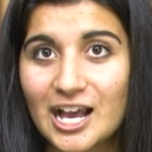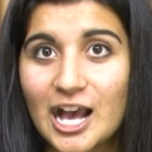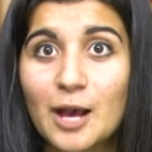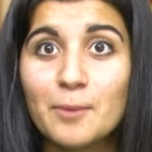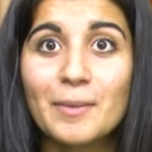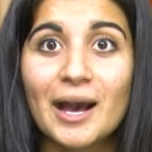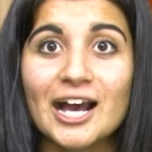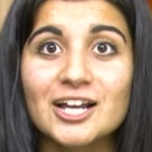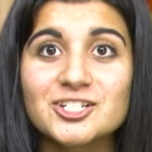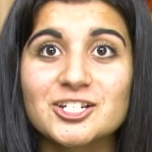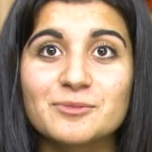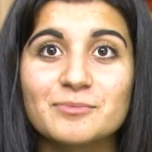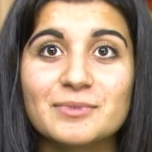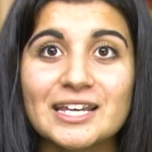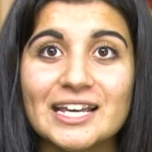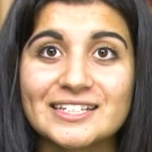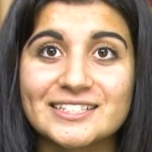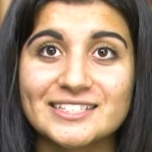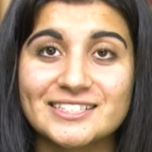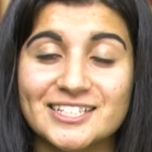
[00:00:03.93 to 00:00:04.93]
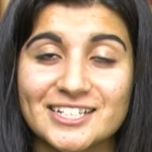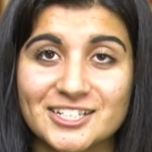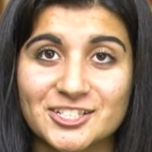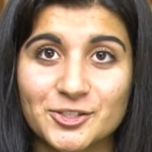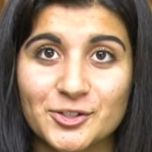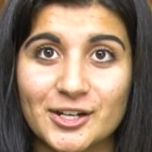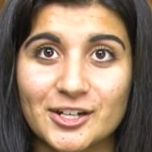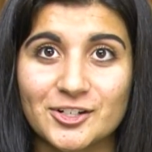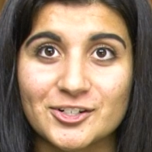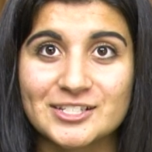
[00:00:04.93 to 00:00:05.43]
Imagine me as a sixth
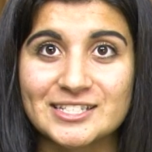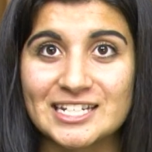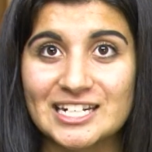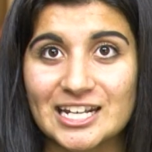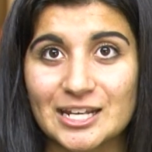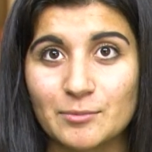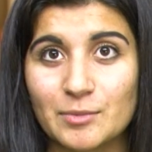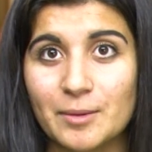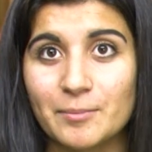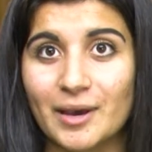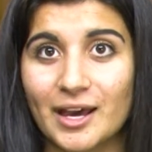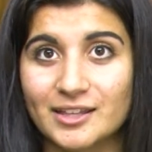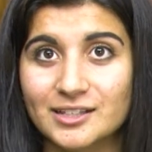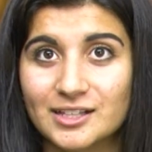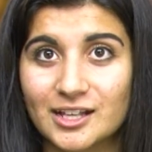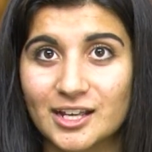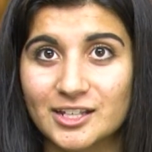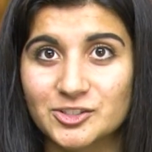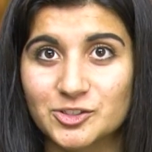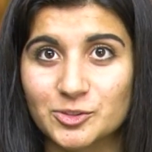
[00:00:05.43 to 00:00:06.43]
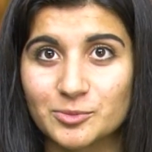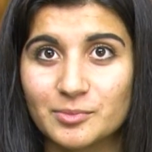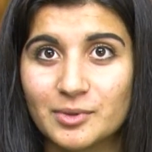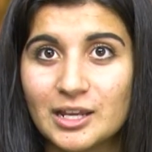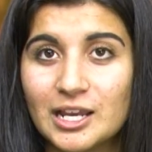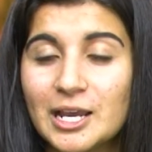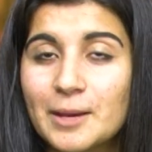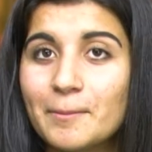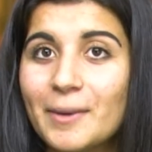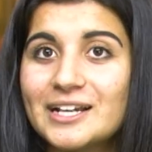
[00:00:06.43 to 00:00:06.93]
grader sitting in my math classroom.
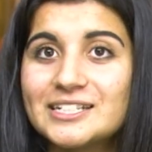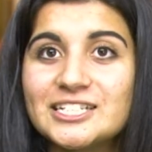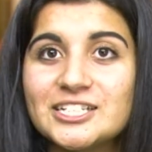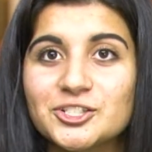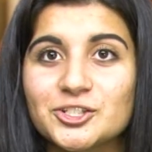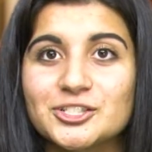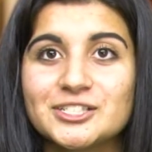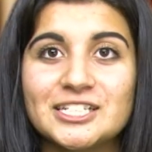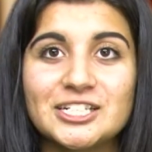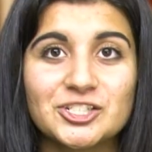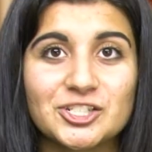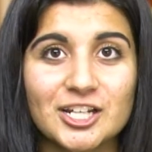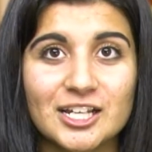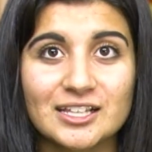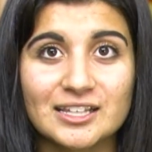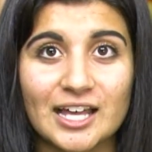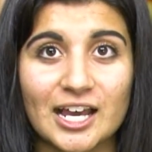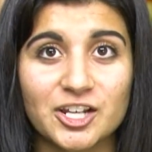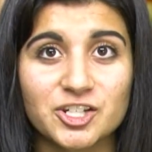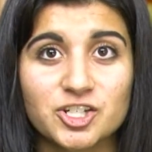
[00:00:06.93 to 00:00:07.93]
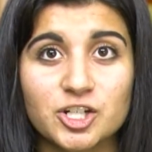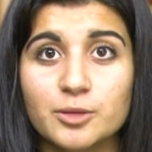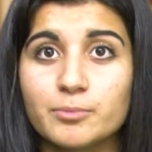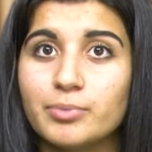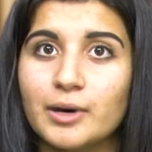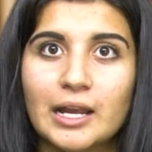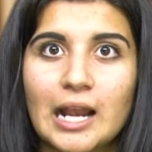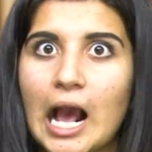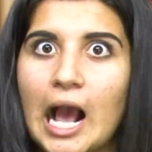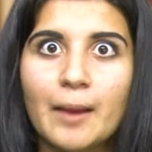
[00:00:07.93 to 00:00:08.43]
My teacher's teaching a lecture,
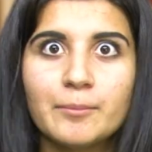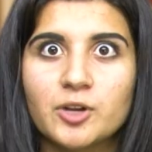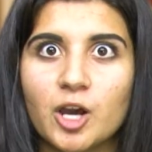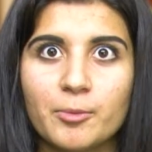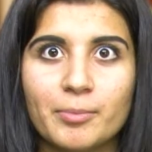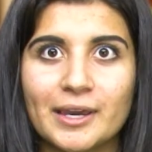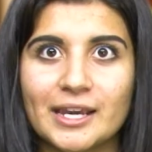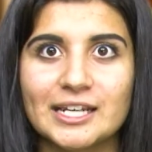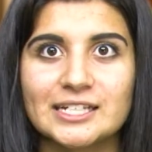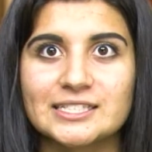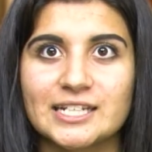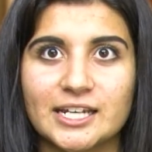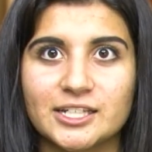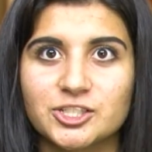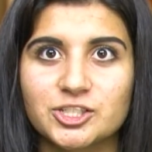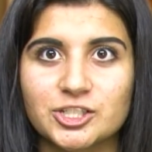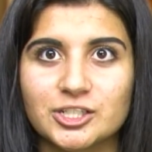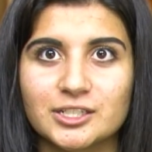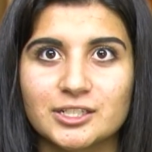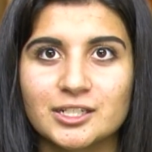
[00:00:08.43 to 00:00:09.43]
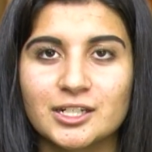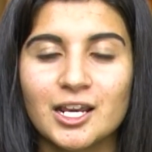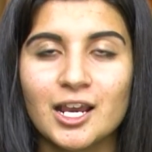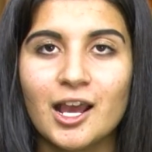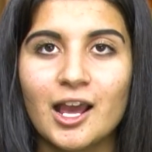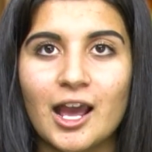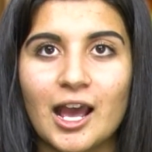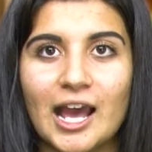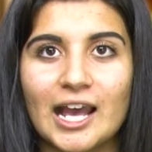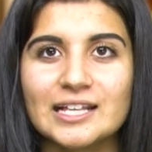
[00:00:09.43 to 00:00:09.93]
but I'm not paying attention.
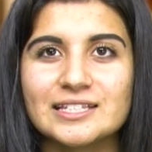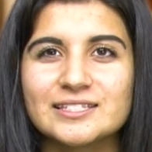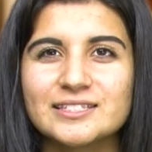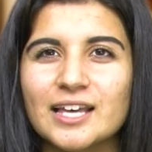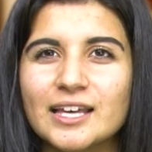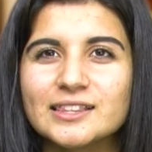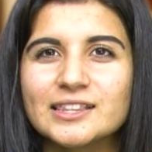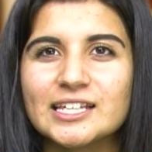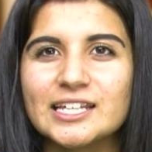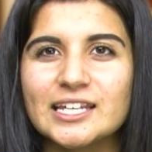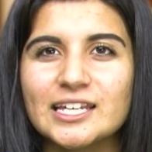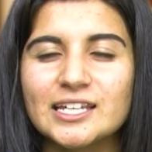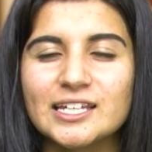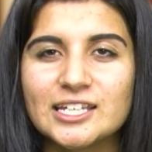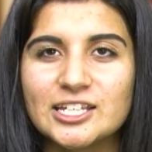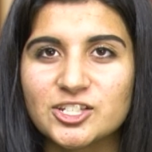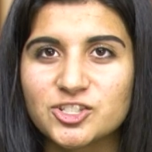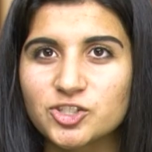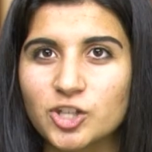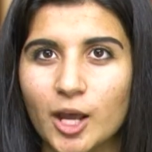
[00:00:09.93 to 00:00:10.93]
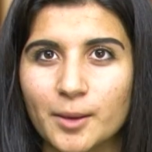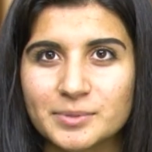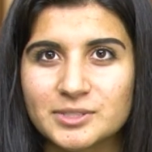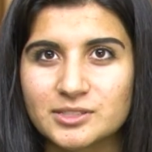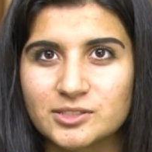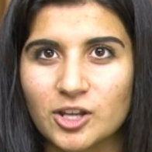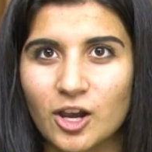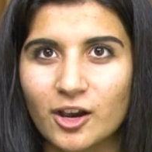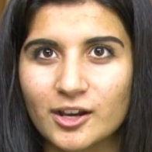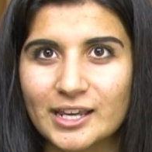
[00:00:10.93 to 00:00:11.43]
And suddenly, he
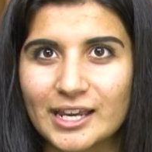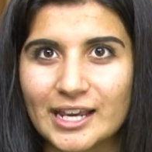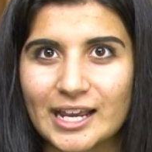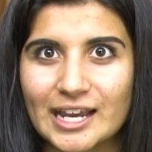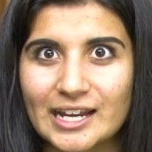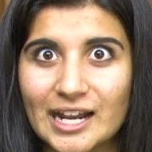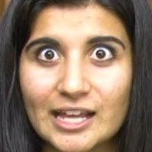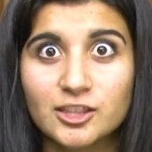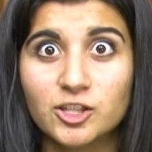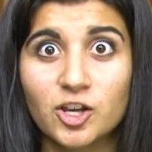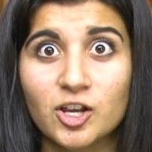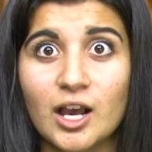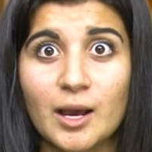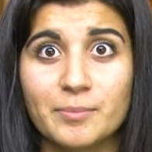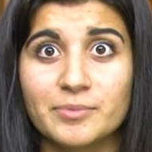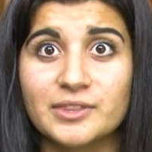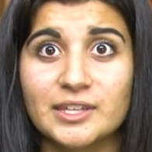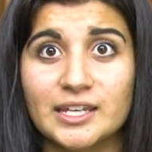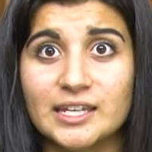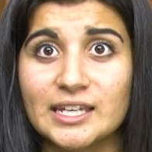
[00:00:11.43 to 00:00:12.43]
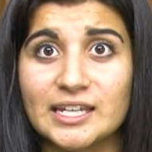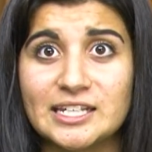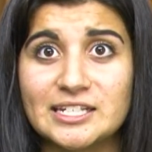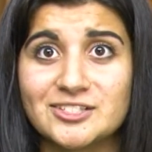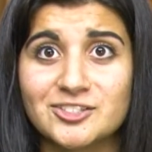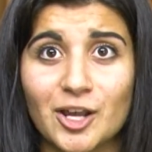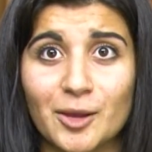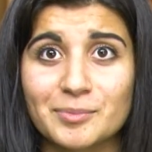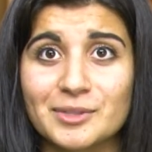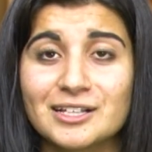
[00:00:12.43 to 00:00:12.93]
stops talking, and I look up thinking he
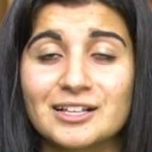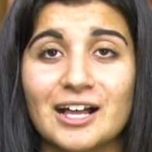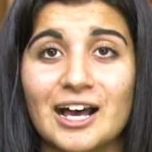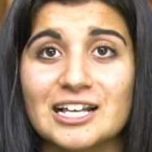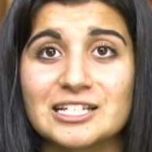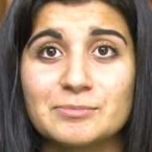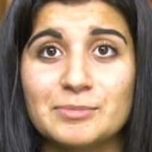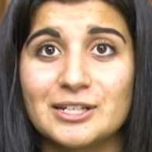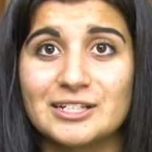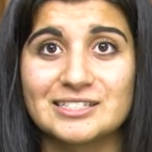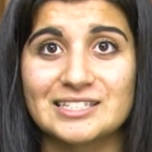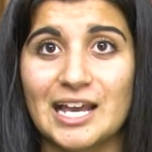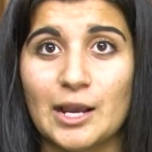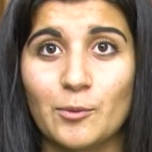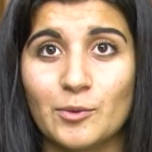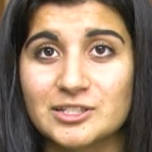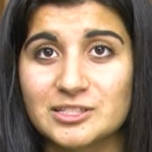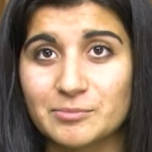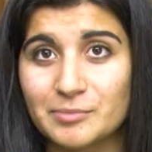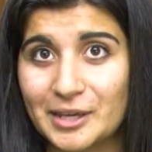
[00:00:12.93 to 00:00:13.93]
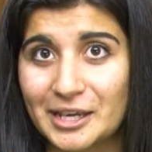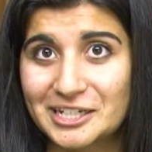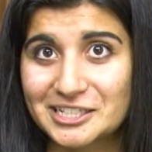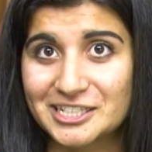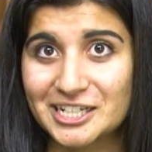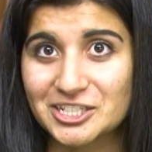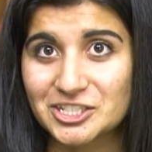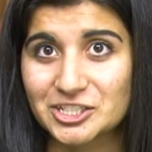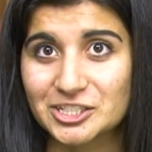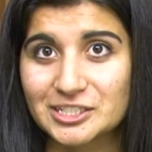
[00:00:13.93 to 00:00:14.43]
stopped the class because I wasn't paying
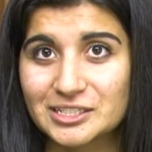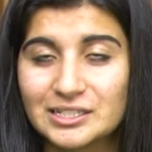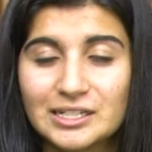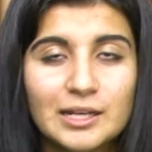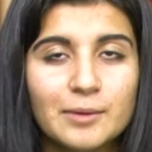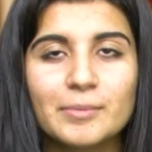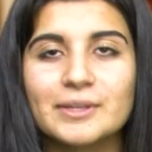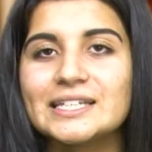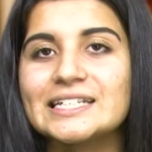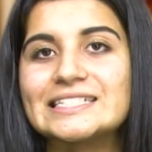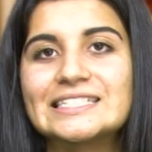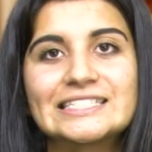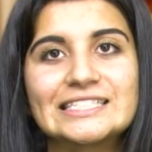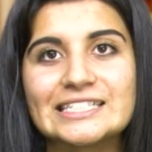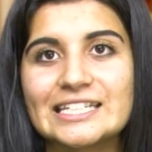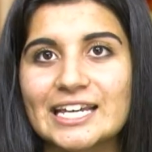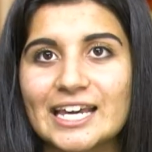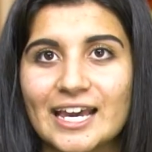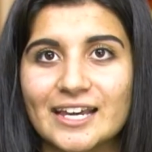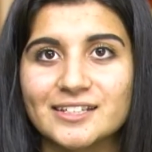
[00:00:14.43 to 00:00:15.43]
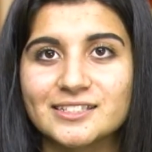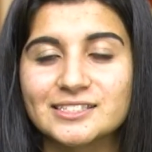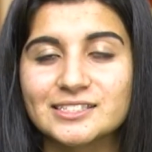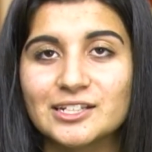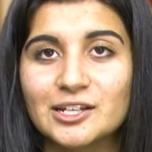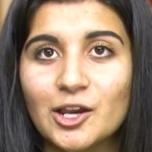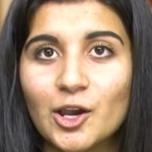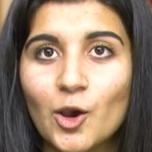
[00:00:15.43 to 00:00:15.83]
attention. But this isn't the case.